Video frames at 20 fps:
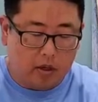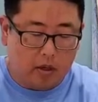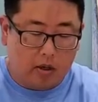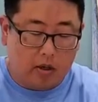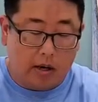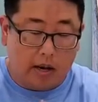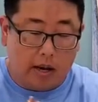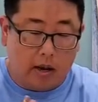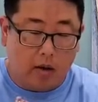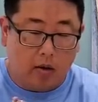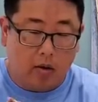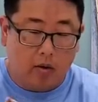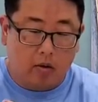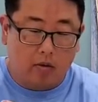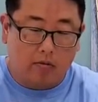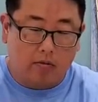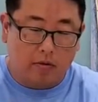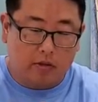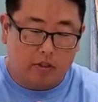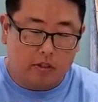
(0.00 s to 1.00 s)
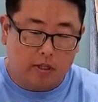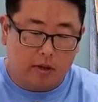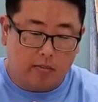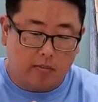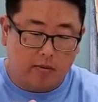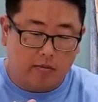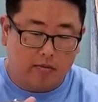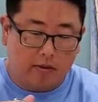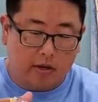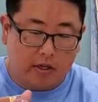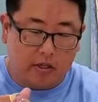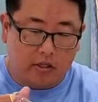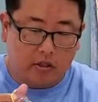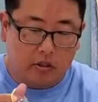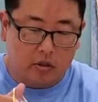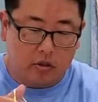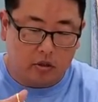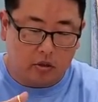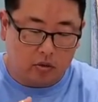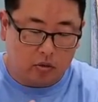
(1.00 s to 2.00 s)
Now, for some of us
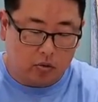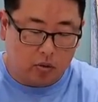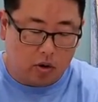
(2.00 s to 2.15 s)
who